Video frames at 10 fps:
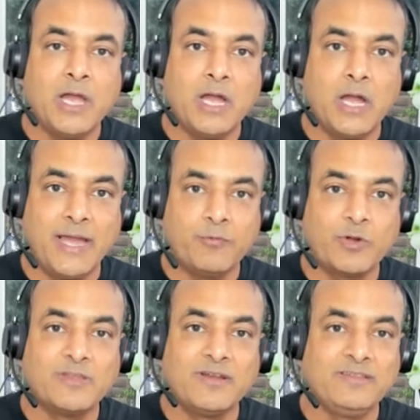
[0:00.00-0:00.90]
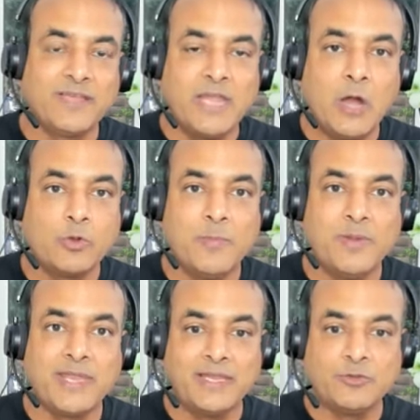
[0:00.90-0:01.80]
And what are the risks and how do you
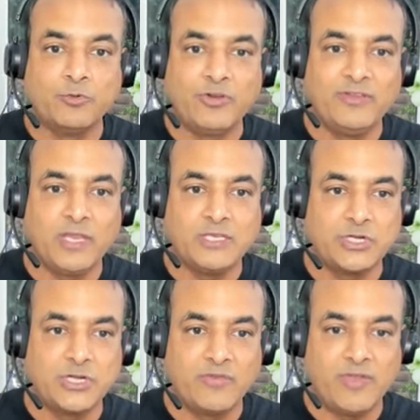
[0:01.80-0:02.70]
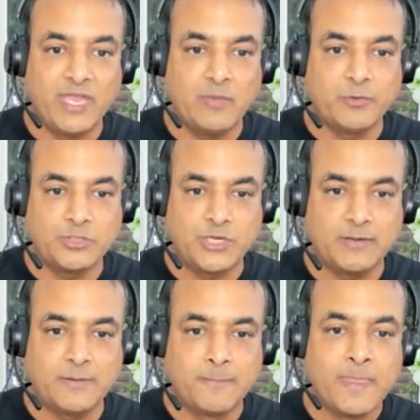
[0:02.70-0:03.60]
mitigate those risks in generative AI project?